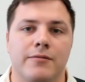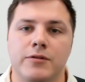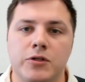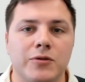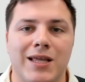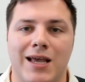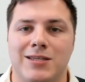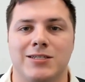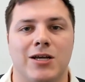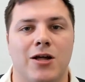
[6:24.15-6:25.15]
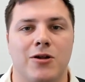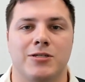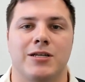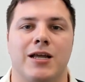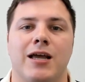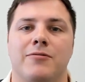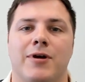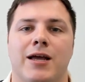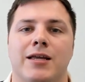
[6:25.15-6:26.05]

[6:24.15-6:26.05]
$2,000 a night, right?